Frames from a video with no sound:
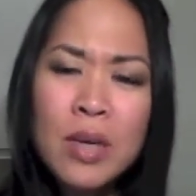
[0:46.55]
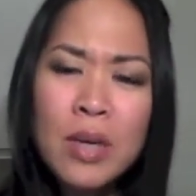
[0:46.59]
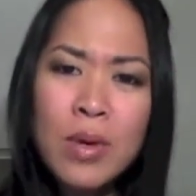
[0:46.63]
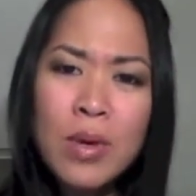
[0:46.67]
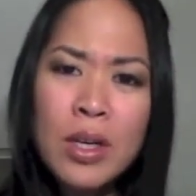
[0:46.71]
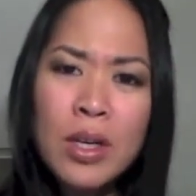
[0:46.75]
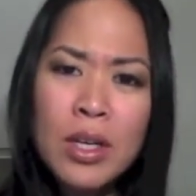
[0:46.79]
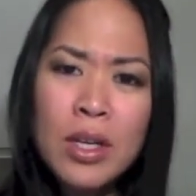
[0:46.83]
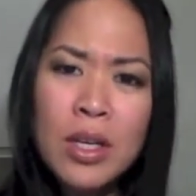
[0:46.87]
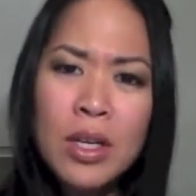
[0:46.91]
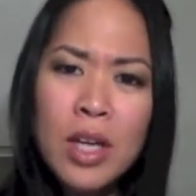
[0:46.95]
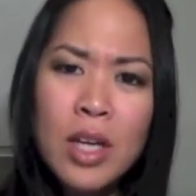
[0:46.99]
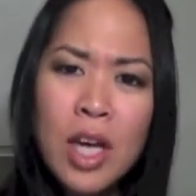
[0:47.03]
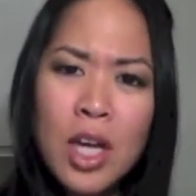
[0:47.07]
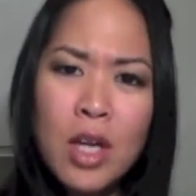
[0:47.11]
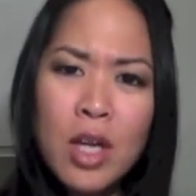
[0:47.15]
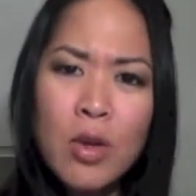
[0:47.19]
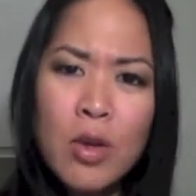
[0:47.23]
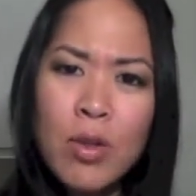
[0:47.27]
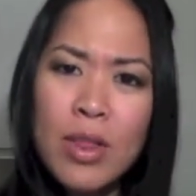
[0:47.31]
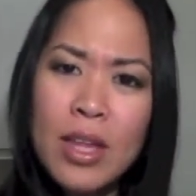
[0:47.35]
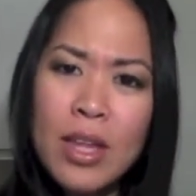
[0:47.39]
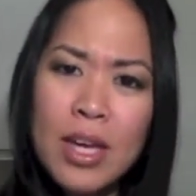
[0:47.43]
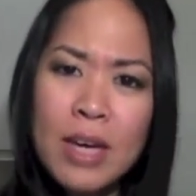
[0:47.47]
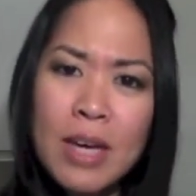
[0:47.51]
when you
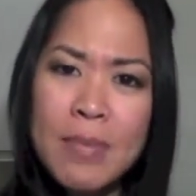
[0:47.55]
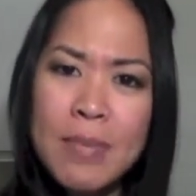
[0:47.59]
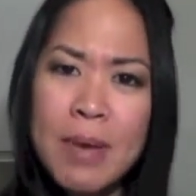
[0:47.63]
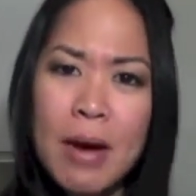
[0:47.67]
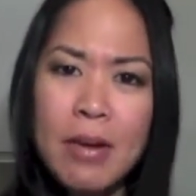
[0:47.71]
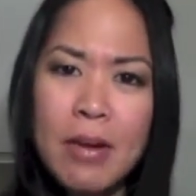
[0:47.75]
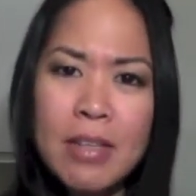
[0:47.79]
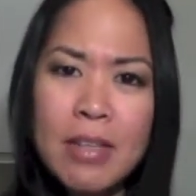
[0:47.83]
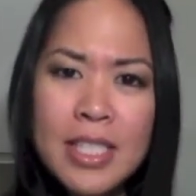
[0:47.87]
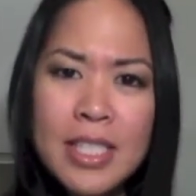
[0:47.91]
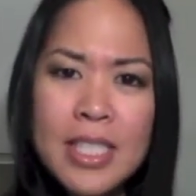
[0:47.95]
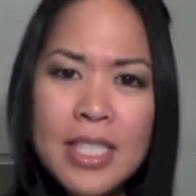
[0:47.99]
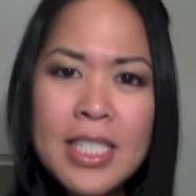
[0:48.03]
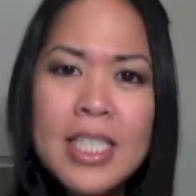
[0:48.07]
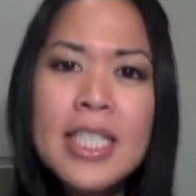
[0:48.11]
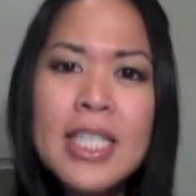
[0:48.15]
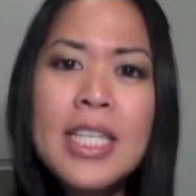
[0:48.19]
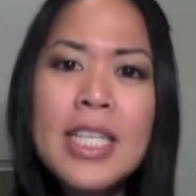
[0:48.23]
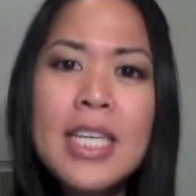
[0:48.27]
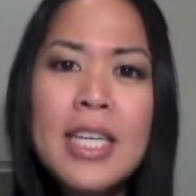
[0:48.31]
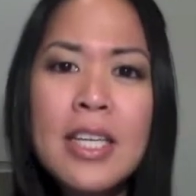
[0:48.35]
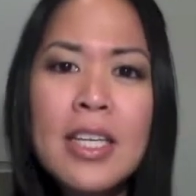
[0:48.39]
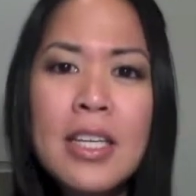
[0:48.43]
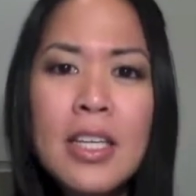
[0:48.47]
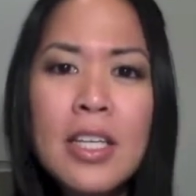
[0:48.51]
think about
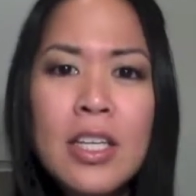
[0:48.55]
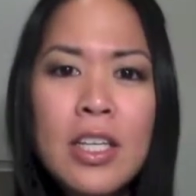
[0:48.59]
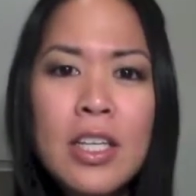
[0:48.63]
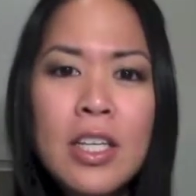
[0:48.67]
tea,